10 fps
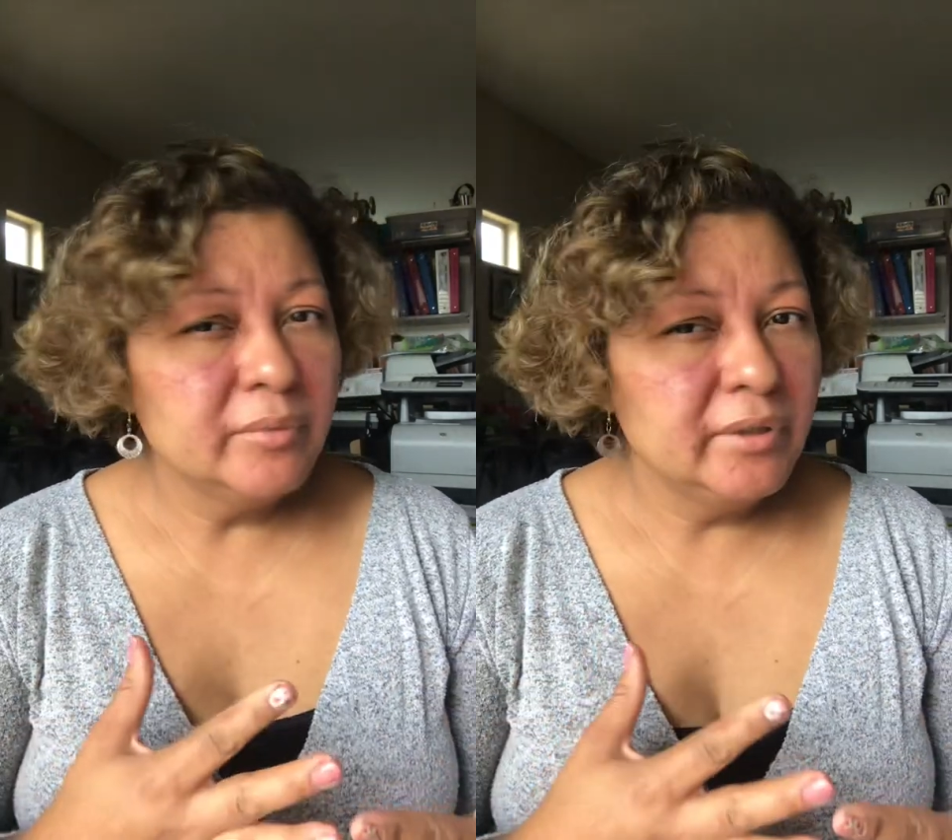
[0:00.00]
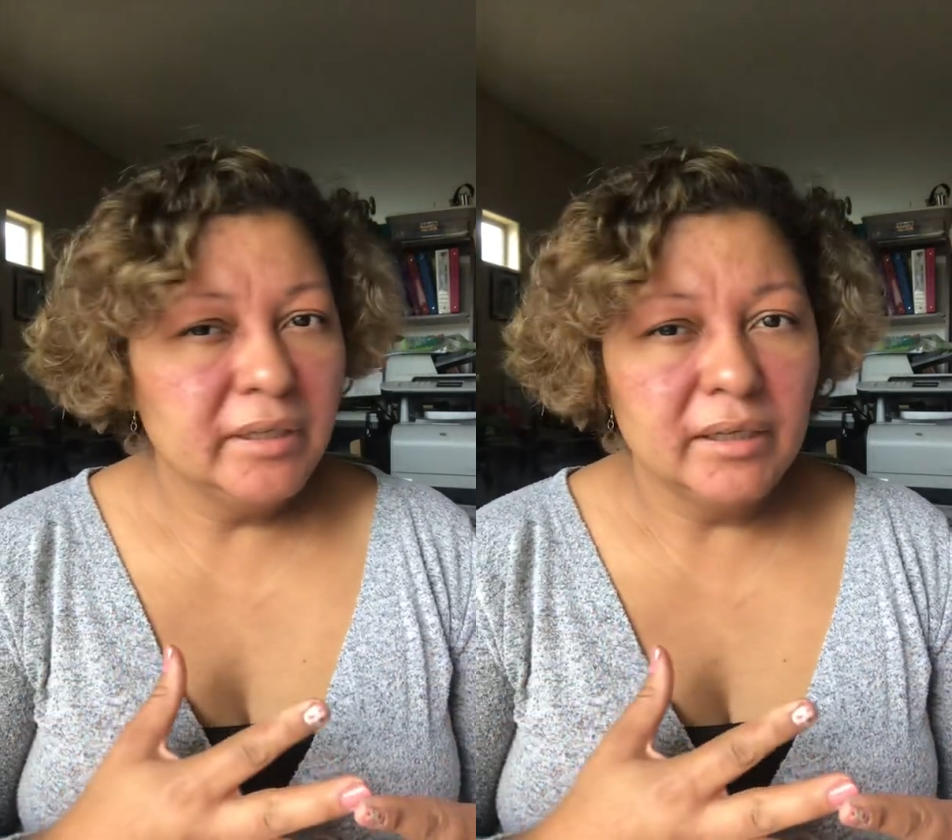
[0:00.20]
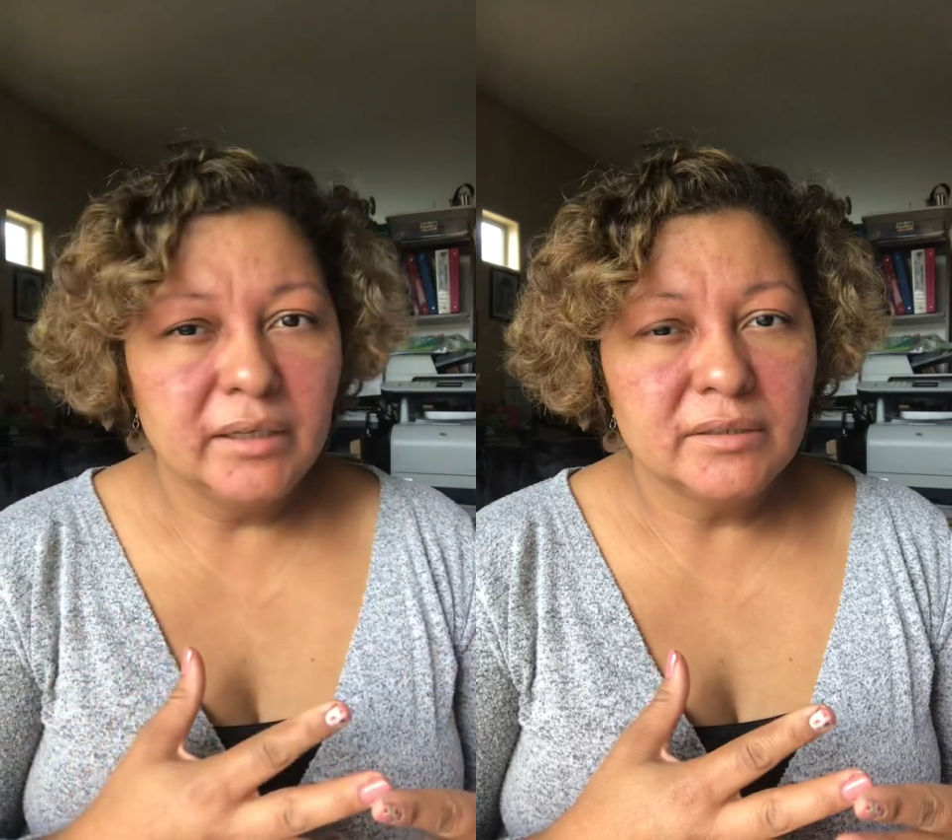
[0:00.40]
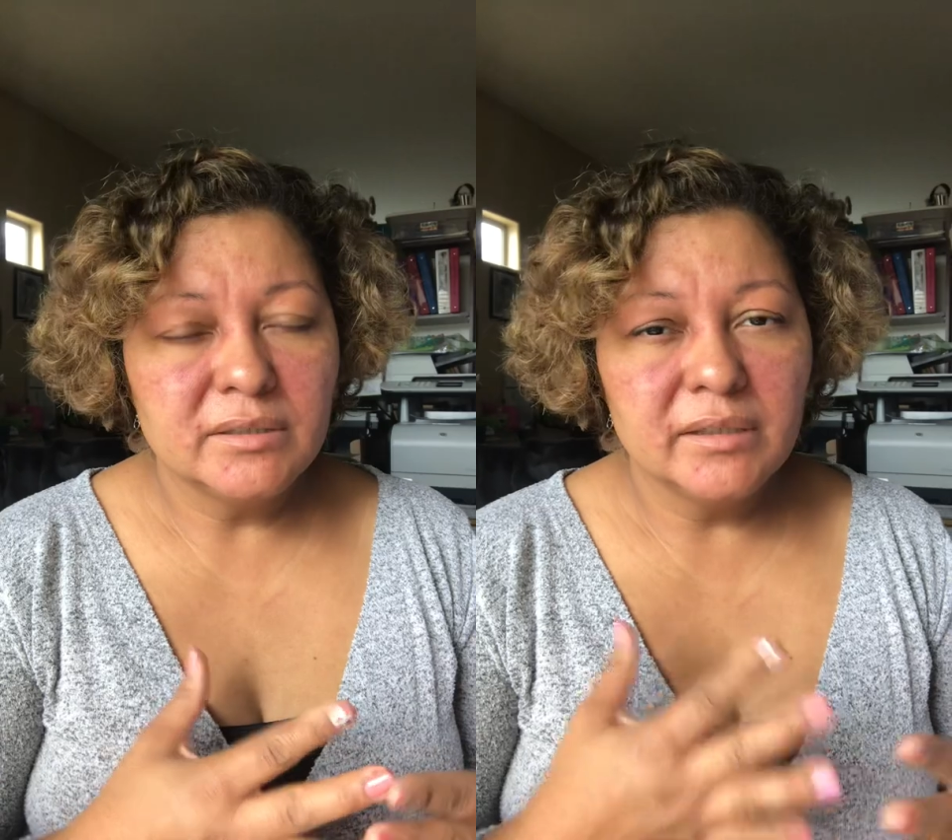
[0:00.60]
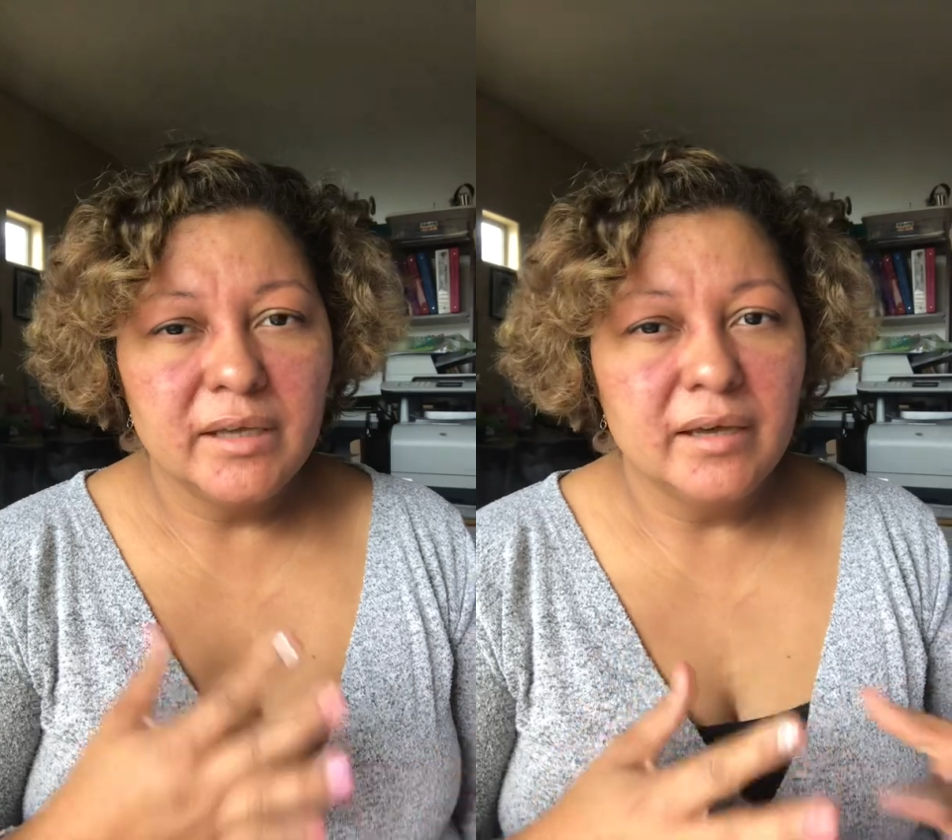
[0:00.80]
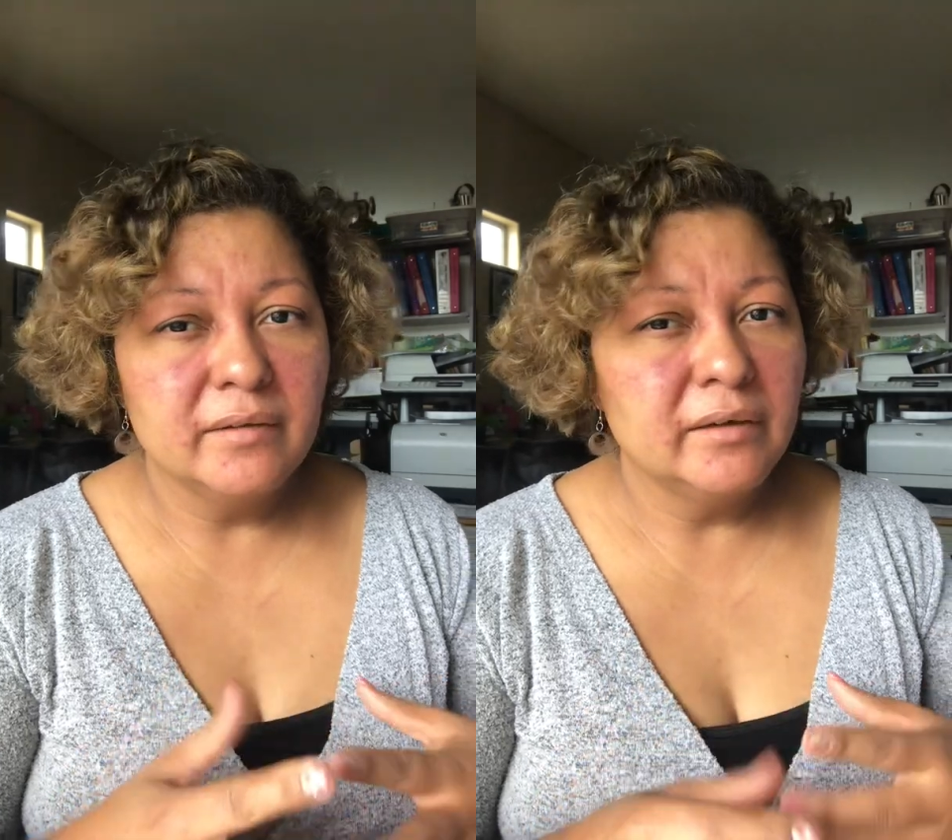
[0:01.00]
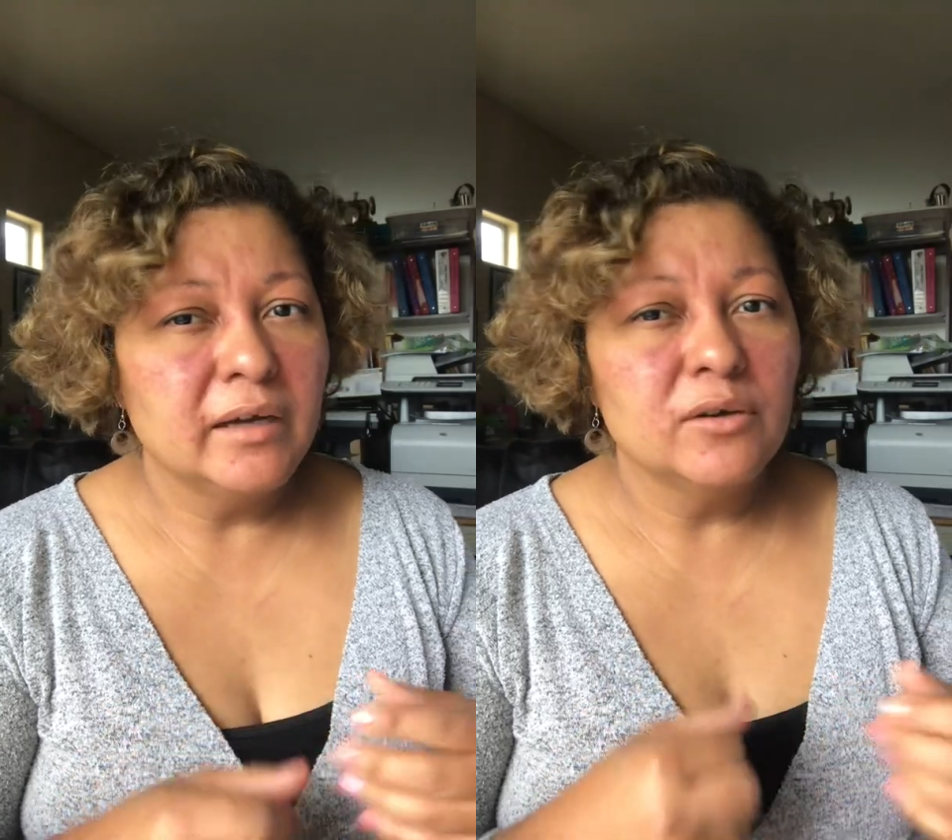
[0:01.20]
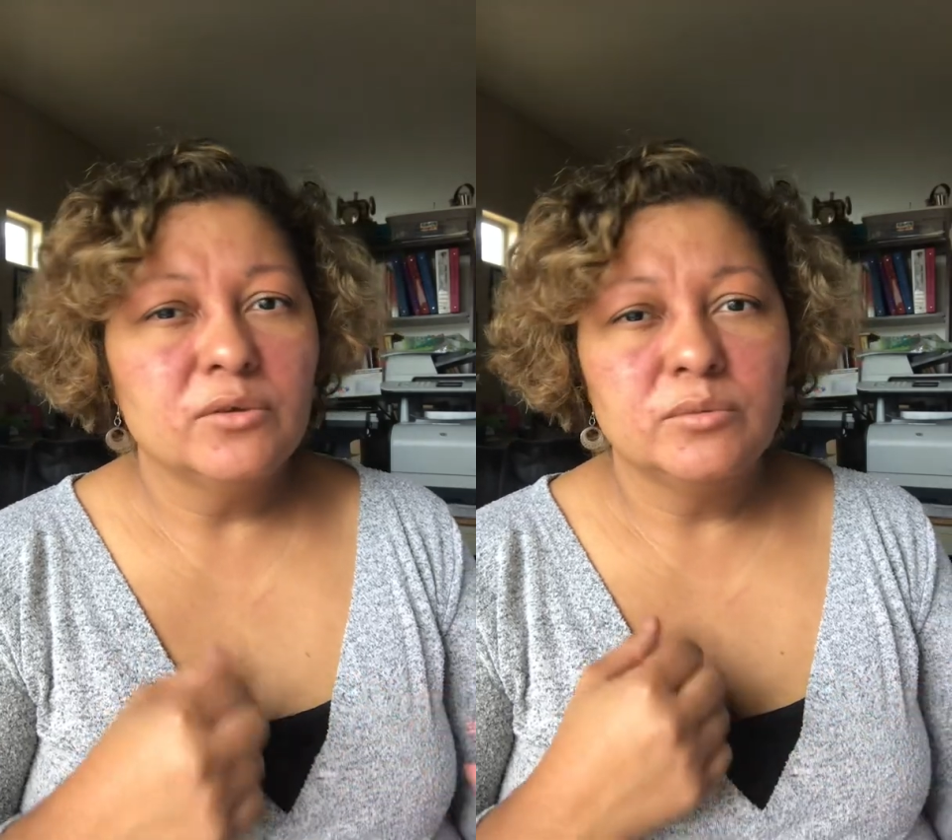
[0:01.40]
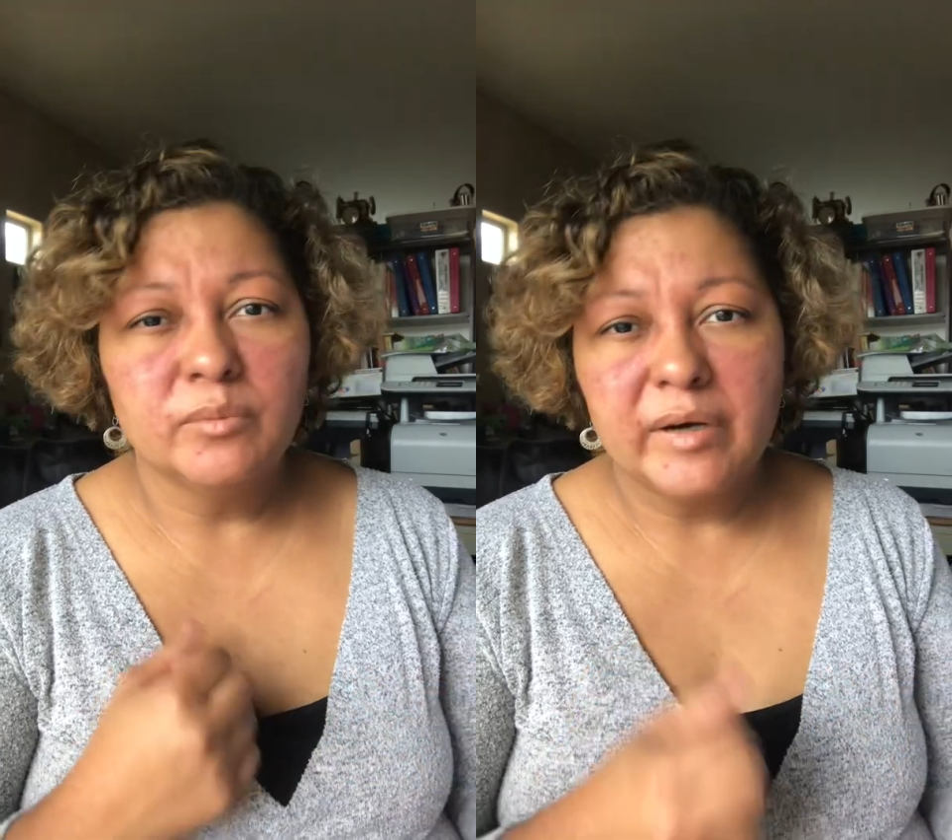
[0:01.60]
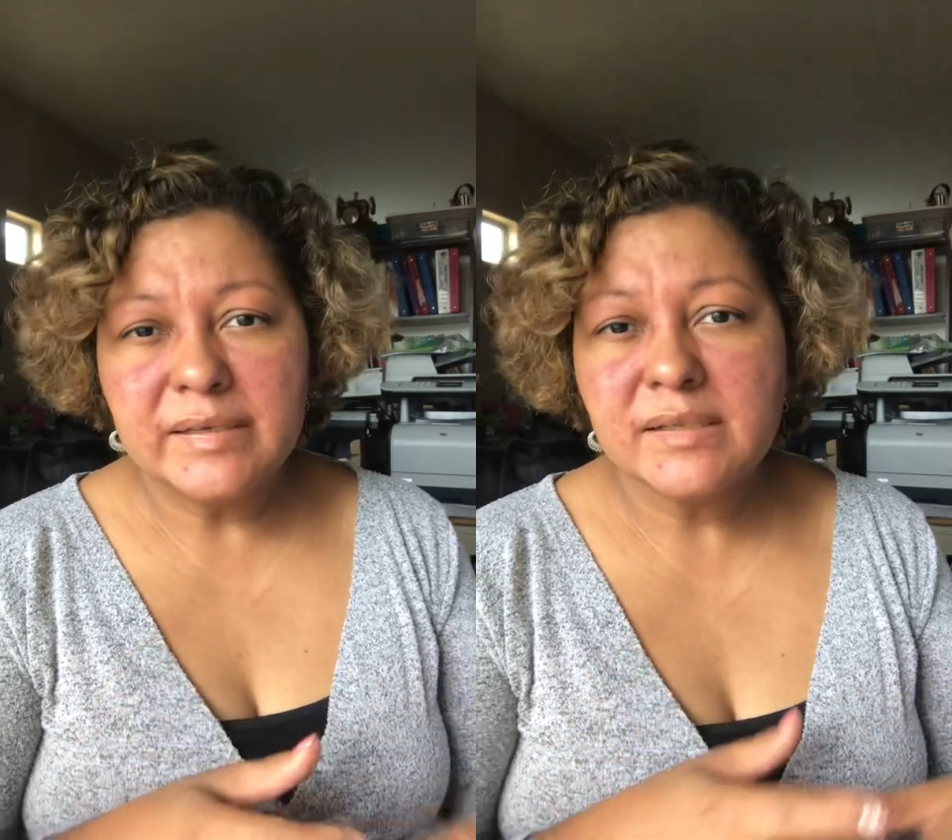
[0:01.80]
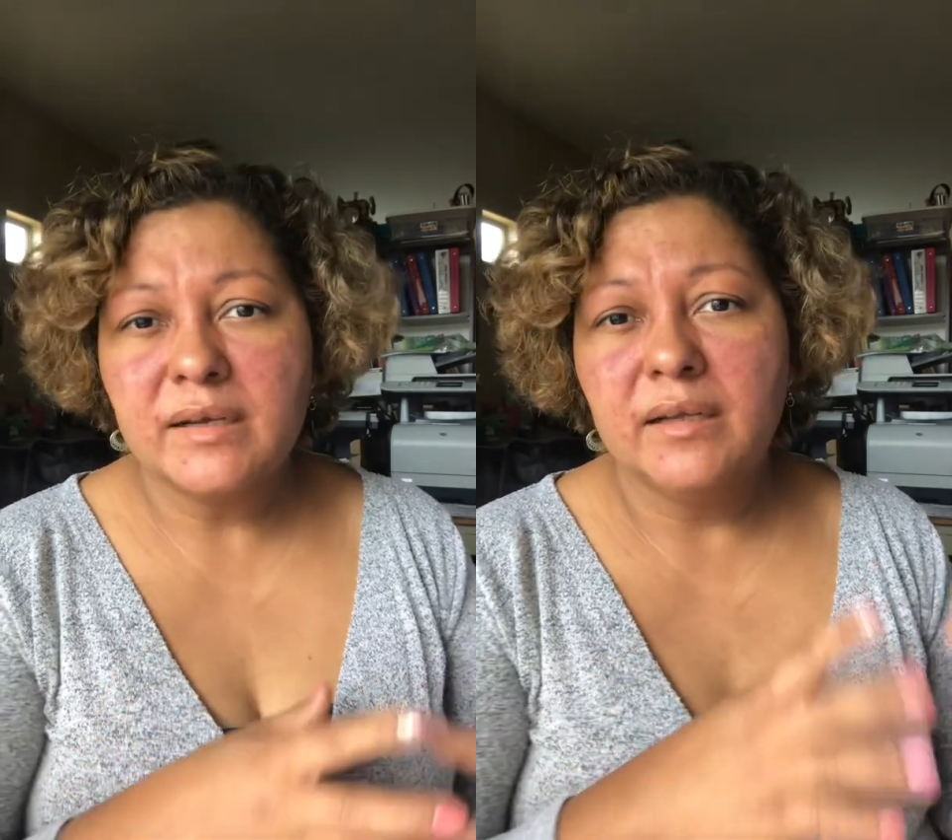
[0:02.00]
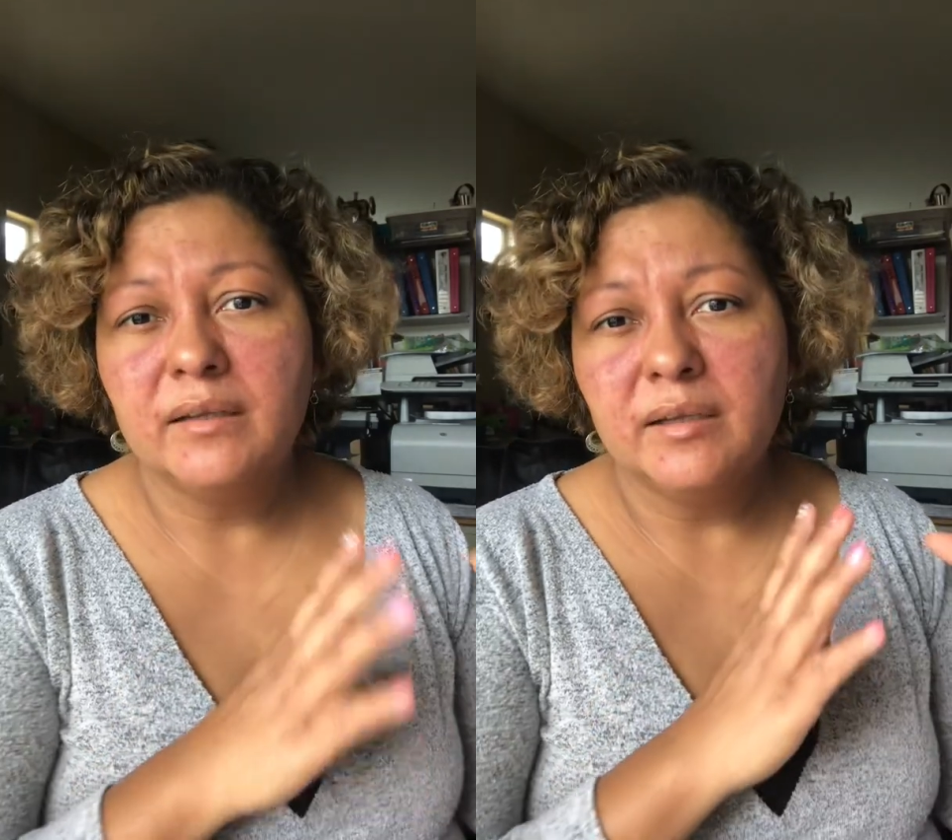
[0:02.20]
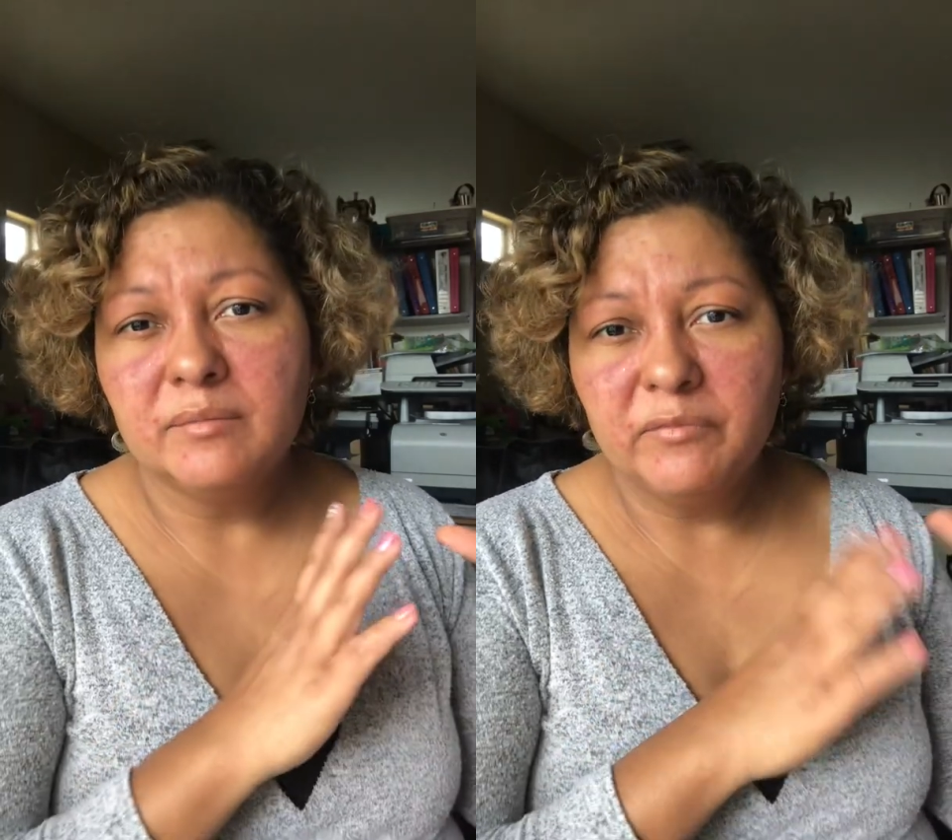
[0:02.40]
putting it together and I go to press it and then